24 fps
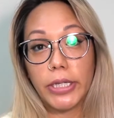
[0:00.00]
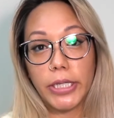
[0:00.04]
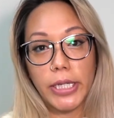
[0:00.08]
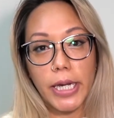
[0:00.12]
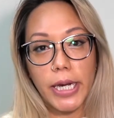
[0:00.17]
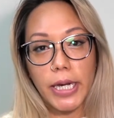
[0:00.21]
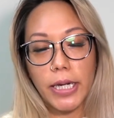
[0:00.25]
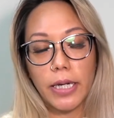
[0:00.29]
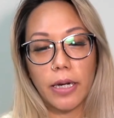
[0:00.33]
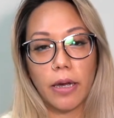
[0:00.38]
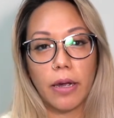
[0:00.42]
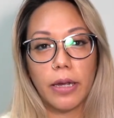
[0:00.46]

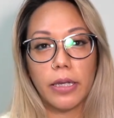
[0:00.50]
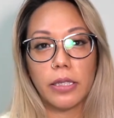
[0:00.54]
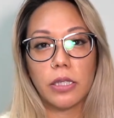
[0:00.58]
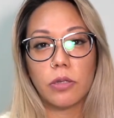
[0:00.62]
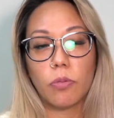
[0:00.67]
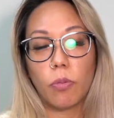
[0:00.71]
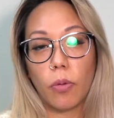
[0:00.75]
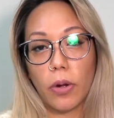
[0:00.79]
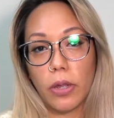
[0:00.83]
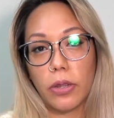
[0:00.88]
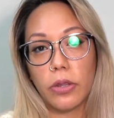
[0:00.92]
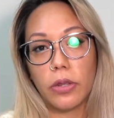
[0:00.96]
date nights
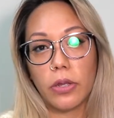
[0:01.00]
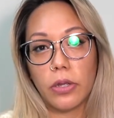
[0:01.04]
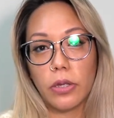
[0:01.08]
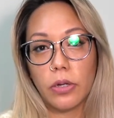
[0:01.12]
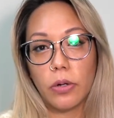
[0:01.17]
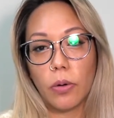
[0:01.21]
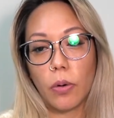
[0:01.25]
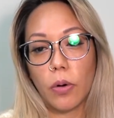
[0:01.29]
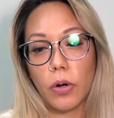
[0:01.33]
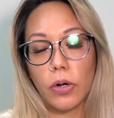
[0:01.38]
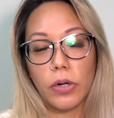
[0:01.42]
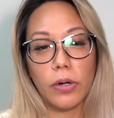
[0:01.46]
with
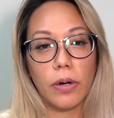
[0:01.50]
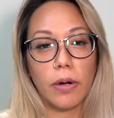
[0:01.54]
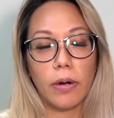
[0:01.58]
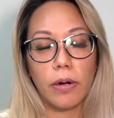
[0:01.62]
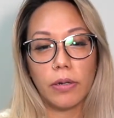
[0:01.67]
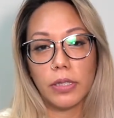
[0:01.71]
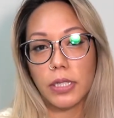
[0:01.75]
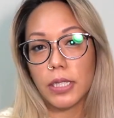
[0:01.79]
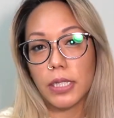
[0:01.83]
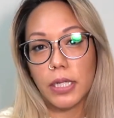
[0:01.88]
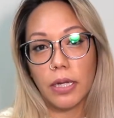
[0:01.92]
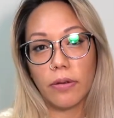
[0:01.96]
your
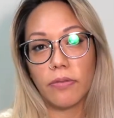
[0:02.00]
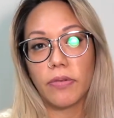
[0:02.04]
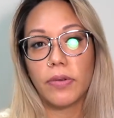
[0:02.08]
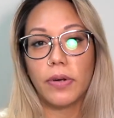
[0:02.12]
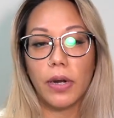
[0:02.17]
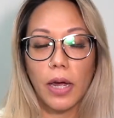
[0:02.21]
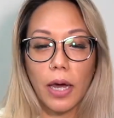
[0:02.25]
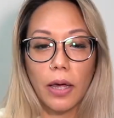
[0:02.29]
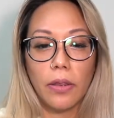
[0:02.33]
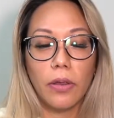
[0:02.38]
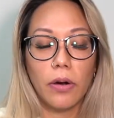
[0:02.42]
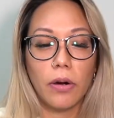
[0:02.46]

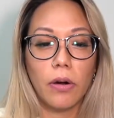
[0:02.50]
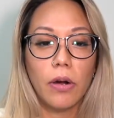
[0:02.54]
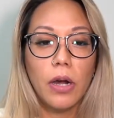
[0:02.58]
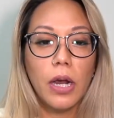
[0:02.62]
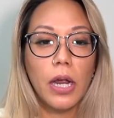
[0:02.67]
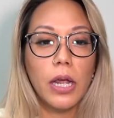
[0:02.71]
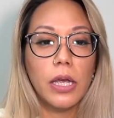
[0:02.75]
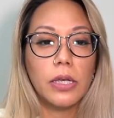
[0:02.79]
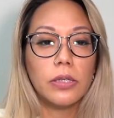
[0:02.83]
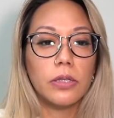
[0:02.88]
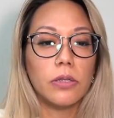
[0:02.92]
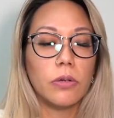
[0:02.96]
significant other.
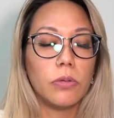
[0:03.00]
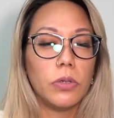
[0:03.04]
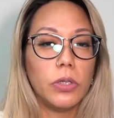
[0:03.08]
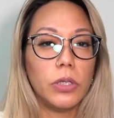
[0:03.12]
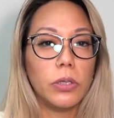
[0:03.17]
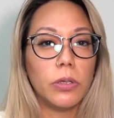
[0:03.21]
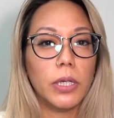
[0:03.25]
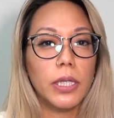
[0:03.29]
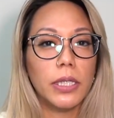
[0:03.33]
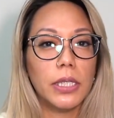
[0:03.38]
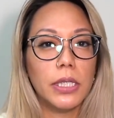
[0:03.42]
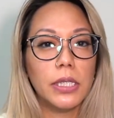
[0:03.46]
So
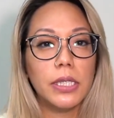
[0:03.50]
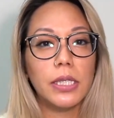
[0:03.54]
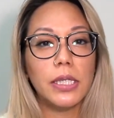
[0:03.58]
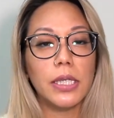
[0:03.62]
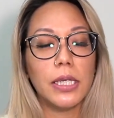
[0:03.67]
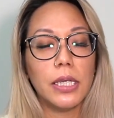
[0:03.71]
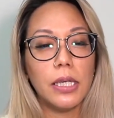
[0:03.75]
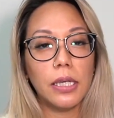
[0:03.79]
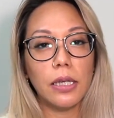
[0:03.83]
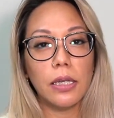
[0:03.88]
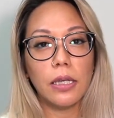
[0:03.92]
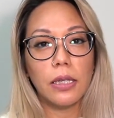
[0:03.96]
you can
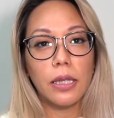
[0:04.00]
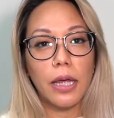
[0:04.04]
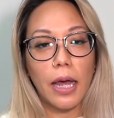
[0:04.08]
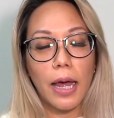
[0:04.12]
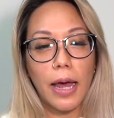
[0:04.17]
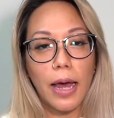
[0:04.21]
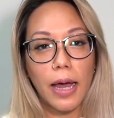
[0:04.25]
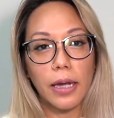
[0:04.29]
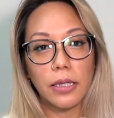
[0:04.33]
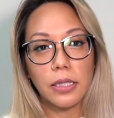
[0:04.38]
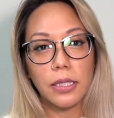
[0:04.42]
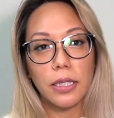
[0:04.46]
see the
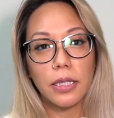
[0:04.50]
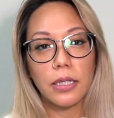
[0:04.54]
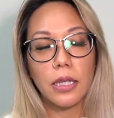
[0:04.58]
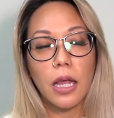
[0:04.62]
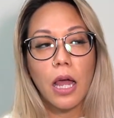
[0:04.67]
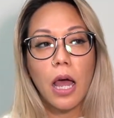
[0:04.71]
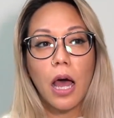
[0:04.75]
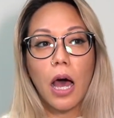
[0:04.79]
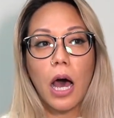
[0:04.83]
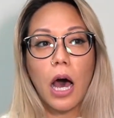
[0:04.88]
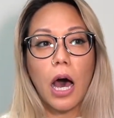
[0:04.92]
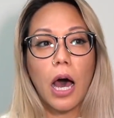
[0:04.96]
axis.
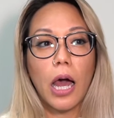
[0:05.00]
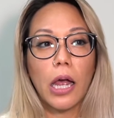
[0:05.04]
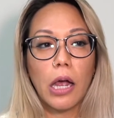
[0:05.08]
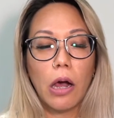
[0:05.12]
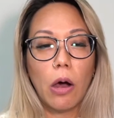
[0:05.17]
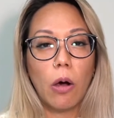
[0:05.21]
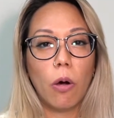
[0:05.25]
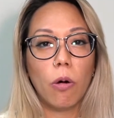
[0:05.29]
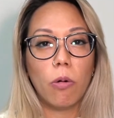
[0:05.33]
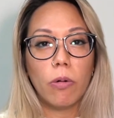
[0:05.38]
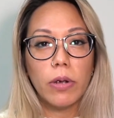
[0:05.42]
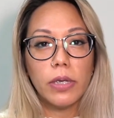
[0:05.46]
I
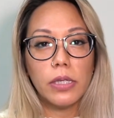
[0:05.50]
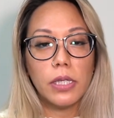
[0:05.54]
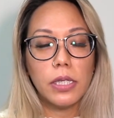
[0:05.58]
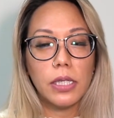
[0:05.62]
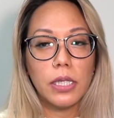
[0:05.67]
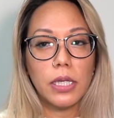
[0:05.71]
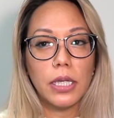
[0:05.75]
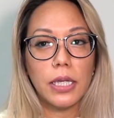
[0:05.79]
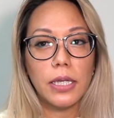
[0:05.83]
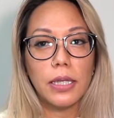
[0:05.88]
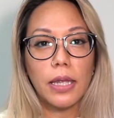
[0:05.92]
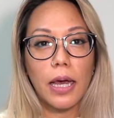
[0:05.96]
always
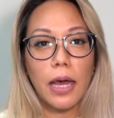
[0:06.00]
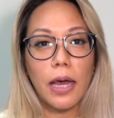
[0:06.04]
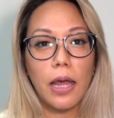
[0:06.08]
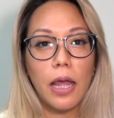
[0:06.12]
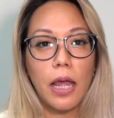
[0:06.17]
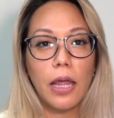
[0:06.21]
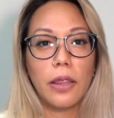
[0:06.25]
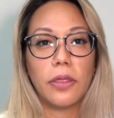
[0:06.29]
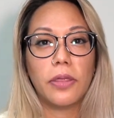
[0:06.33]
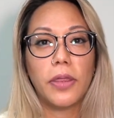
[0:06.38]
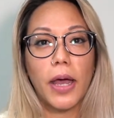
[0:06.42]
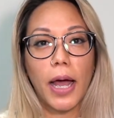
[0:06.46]
see that
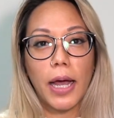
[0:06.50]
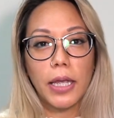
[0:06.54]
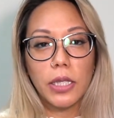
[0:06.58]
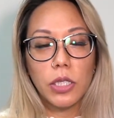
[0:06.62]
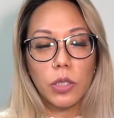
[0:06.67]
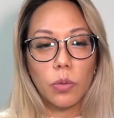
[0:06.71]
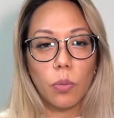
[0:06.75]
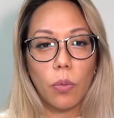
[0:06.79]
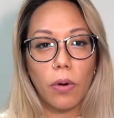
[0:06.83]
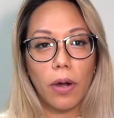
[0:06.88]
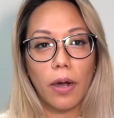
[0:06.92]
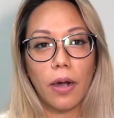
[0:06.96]

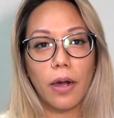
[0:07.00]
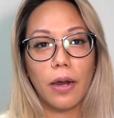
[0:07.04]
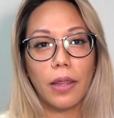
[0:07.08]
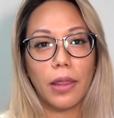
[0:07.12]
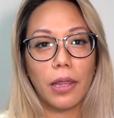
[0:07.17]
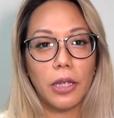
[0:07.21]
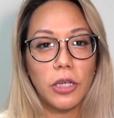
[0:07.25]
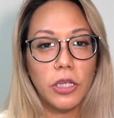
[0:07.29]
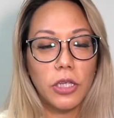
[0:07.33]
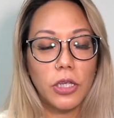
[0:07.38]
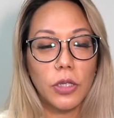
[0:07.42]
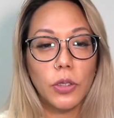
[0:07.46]
that's where
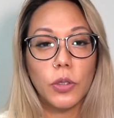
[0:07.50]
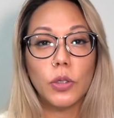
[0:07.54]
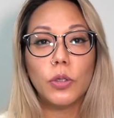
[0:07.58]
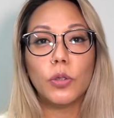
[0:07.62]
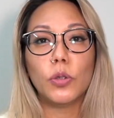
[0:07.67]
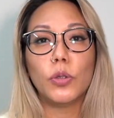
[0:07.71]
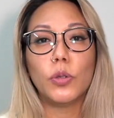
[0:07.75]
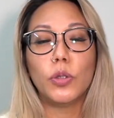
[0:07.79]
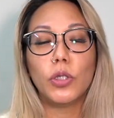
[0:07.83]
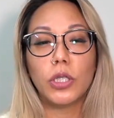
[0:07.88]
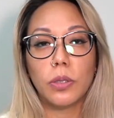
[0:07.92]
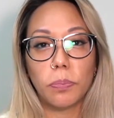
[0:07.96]
the
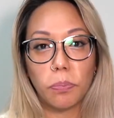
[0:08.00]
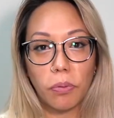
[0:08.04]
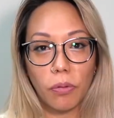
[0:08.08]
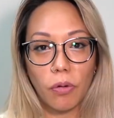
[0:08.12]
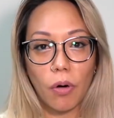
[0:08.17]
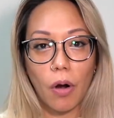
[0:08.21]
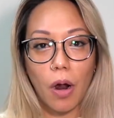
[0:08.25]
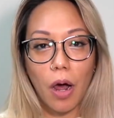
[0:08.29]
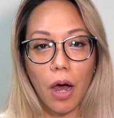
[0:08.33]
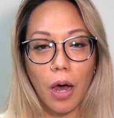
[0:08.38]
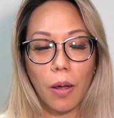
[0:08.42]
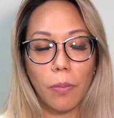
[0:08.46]
huge
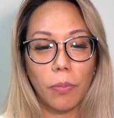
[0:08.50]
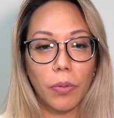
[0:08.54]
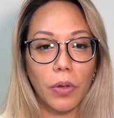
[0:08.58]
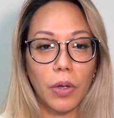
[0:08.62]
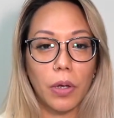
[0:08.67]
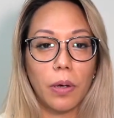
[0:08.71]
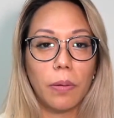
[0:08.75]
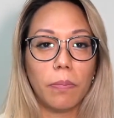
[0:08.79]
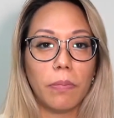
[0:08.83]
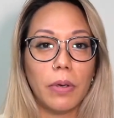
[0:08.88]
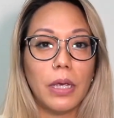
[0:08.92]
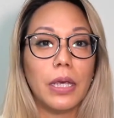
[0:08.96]

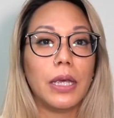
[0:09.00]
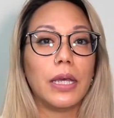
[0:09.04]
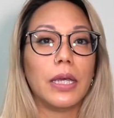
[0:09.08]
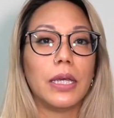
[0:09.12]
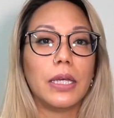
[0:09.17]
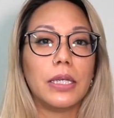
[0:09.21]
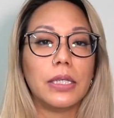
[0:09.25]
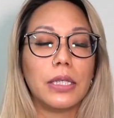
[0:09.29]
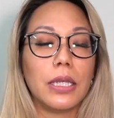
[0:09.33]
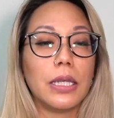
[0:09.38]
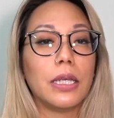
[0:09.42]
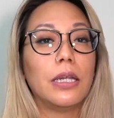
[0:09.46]
problem
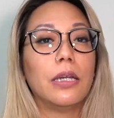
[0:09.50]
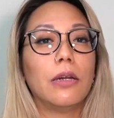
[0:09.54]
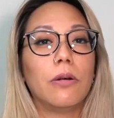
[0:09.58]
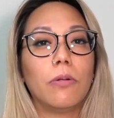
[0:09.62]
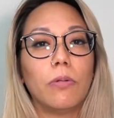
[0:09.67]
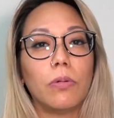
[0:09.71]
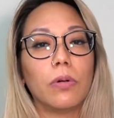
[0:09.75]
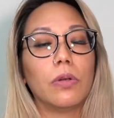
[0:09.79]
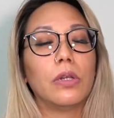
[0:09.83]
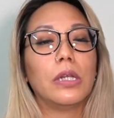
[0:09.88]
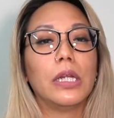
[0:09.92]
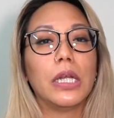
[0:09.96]
is in a
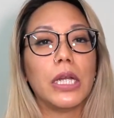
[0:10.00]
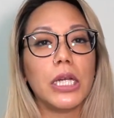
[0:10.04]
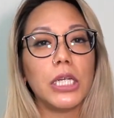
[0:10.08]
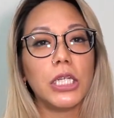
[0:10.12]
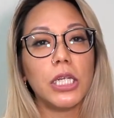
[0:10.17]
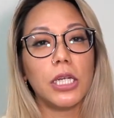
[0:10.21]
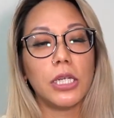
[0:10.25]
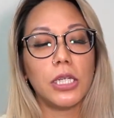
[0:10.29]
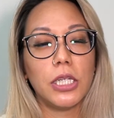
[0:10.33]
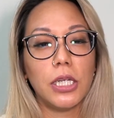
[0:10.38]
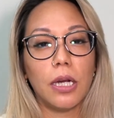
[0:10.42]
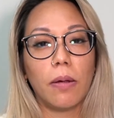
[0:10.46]

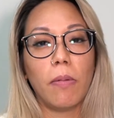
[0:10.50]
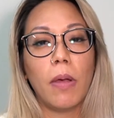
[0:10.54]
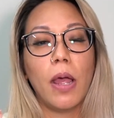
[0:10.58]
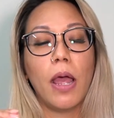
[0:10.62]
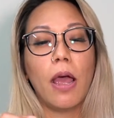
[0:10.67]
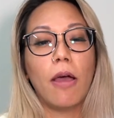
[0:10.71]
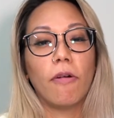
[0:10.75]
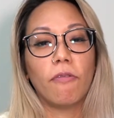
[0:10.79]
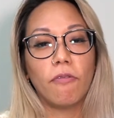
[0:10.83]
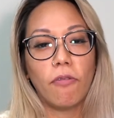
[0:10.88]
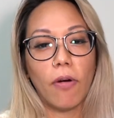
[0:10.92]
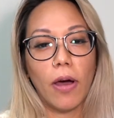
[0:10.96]
relationship,
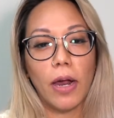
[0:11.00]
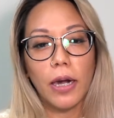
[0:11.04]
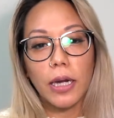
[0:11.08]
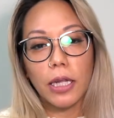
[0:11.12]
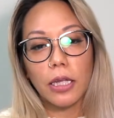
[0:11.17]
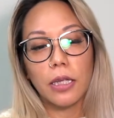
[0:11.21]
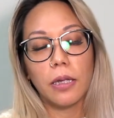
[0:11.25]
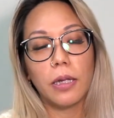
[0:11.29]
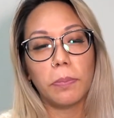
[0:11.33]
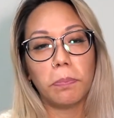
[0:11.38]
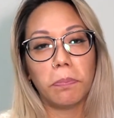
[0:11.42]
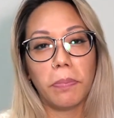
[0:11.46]

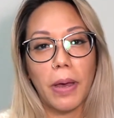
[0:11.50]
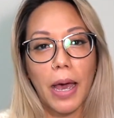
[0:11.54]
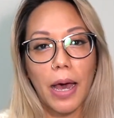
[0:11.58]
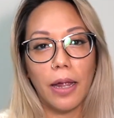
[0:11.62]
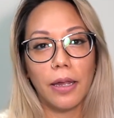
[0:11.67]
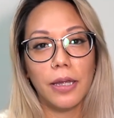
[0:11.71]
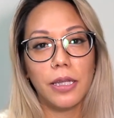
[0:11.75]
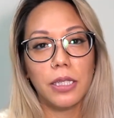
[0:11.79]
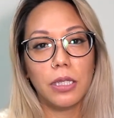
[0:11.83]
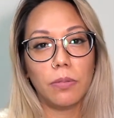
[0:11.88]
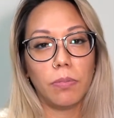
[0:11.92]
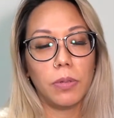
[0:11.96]
finding the
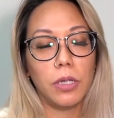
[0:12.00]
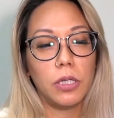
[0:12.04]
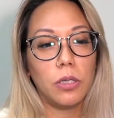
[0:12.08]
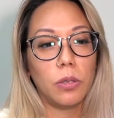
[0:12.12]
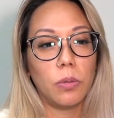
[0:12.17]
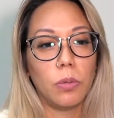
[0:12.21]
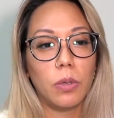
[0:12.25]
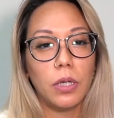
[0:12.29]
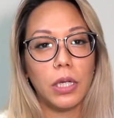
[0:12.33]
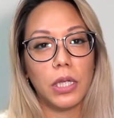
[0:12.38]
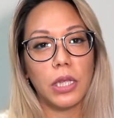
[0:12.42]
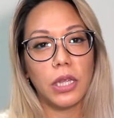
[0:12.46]
balance
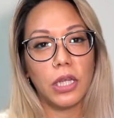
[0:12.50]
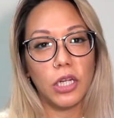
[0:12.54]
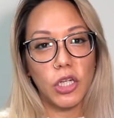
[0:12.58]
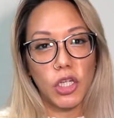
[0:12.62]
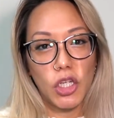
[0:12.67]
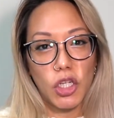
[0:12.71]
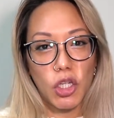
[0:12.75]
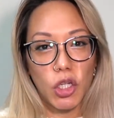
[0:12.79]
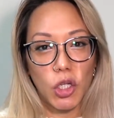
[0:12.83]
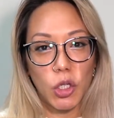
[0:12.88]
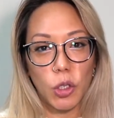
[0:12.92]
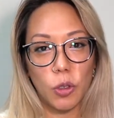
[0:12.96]
between the
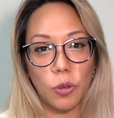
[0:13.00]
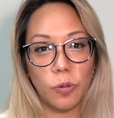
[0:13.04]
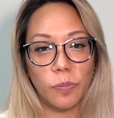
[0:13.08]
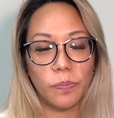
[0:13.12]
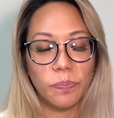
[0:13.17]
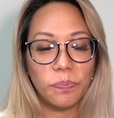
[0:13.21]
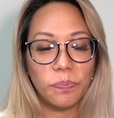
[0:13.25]
two.